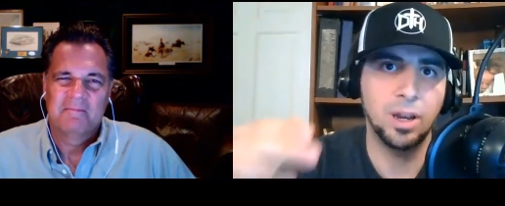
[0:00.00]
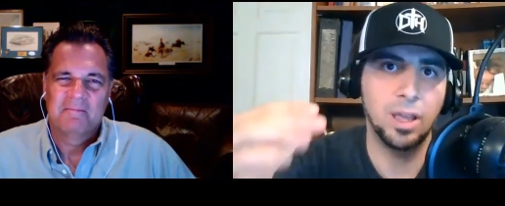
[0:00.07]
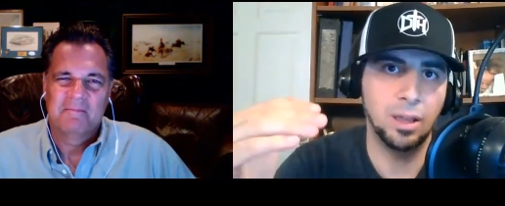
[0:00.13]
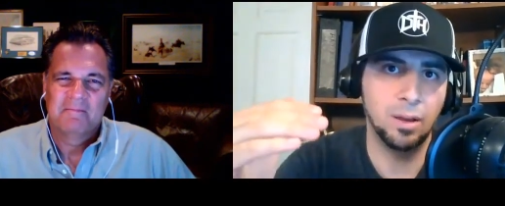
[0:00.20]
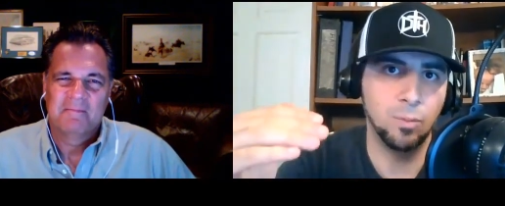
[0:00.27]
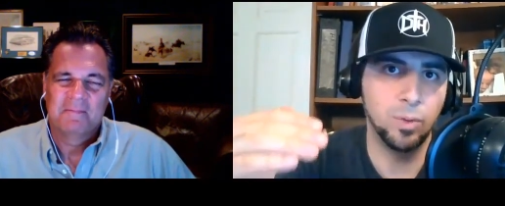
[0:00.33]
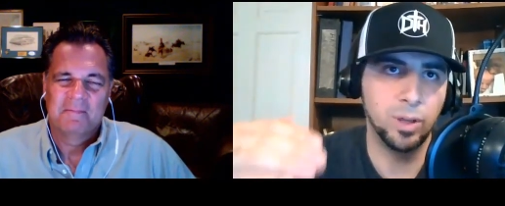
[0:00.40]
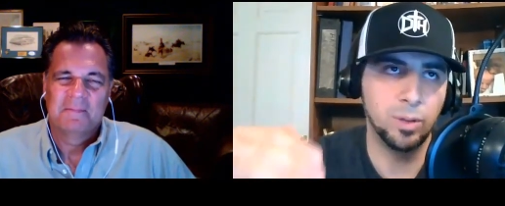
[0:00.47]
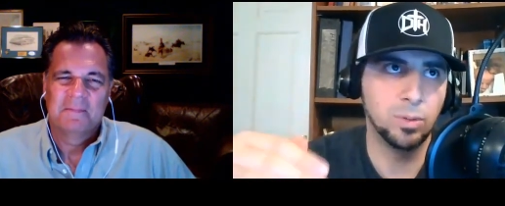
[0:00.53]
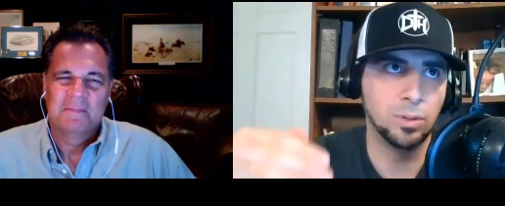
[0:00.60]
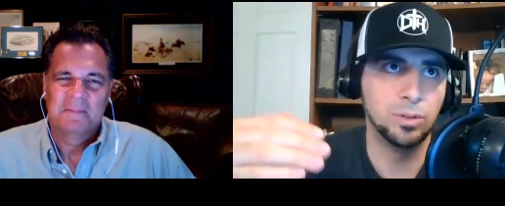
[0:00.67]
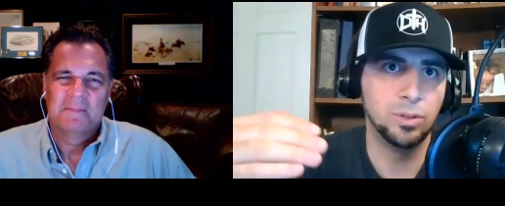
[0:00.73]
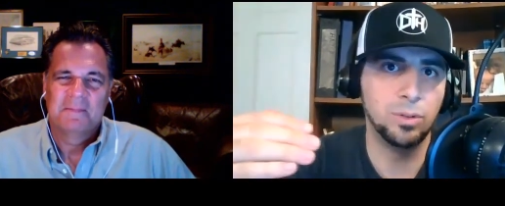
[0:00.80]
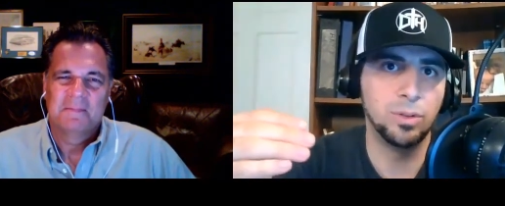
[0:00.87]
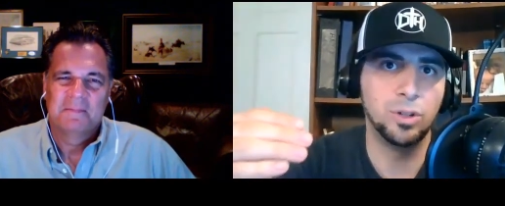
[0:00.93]
Speaker 1: And we will
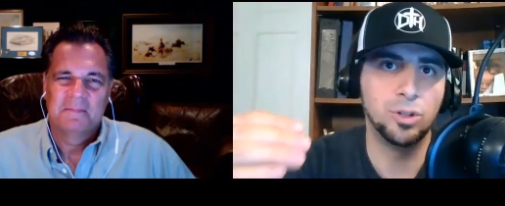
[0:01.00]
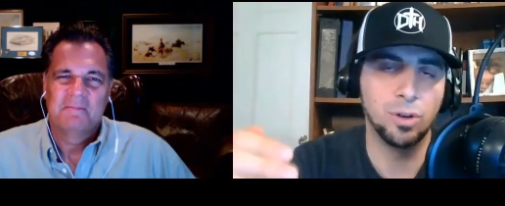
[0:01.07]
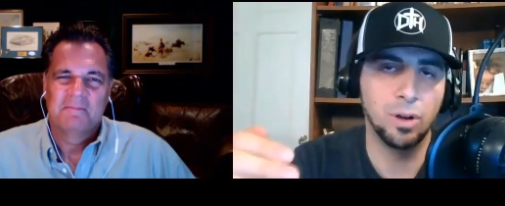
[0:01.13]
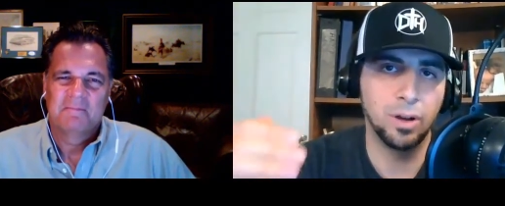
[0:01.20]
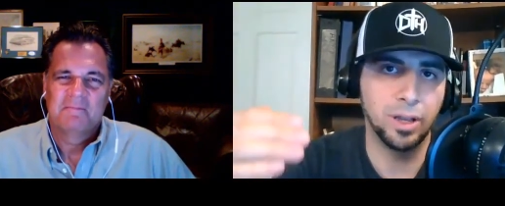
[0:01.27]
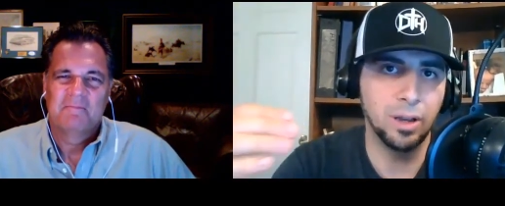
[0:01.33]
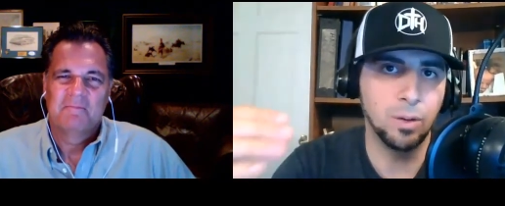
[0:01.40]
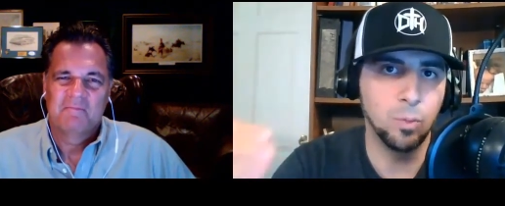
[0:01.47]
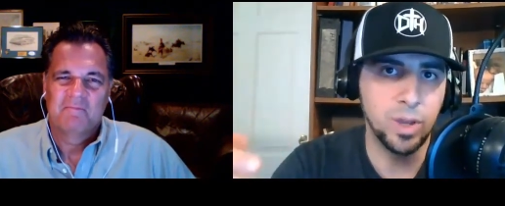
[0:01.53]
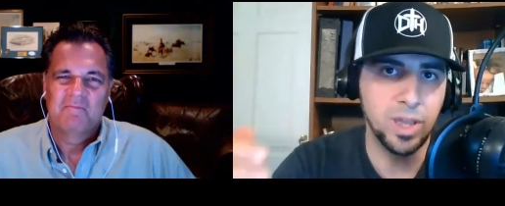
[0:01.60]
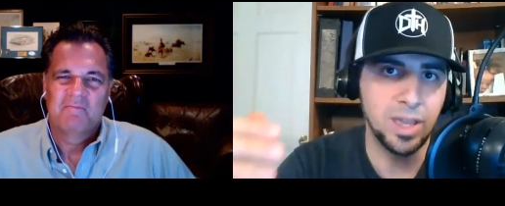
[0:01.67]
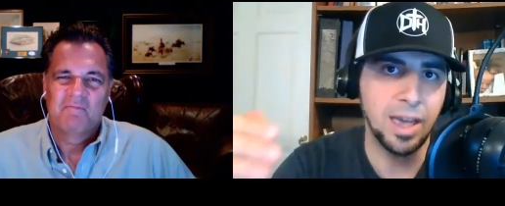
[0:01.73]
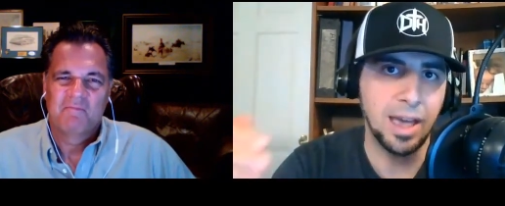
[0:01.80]
do the drawing a week